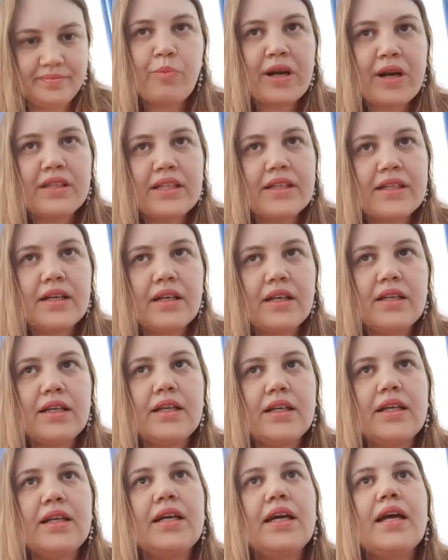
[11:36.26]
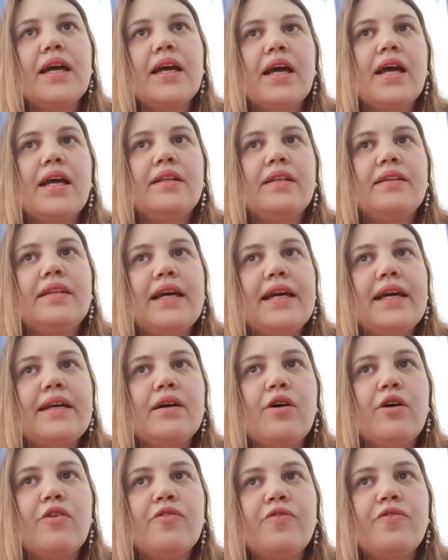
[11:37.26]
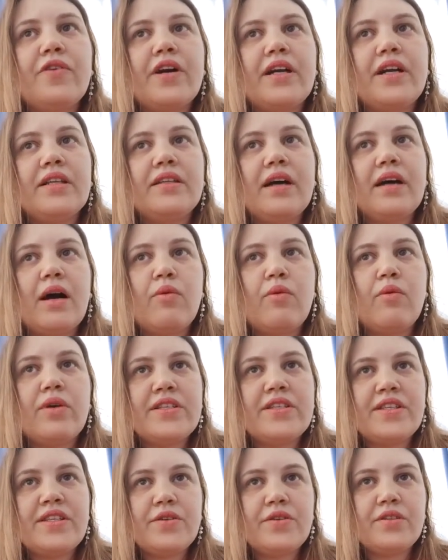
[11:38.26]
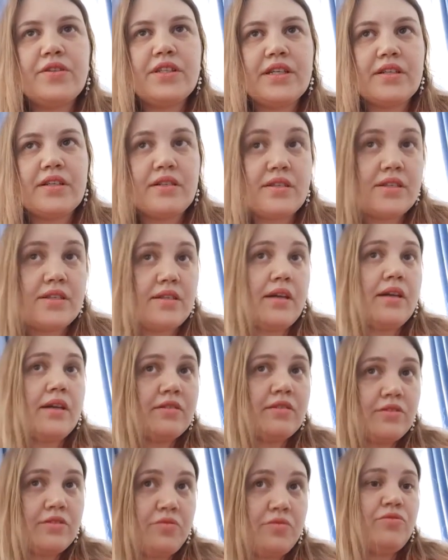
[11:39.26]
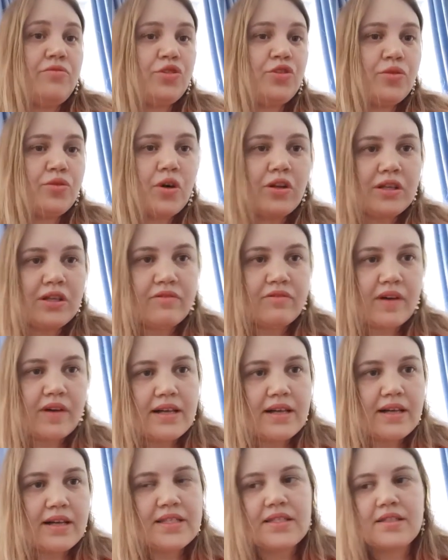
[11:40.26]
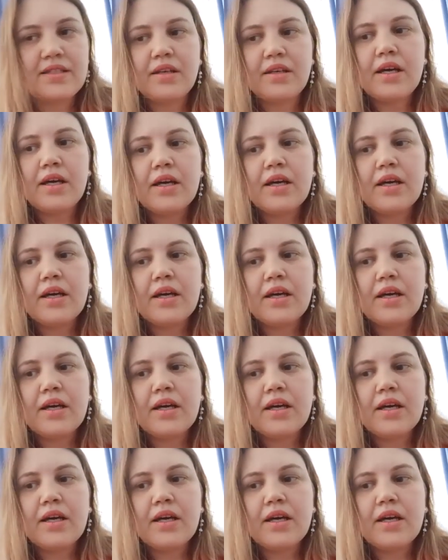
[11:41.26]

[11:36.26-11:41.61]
practically, they offered our students and to all of us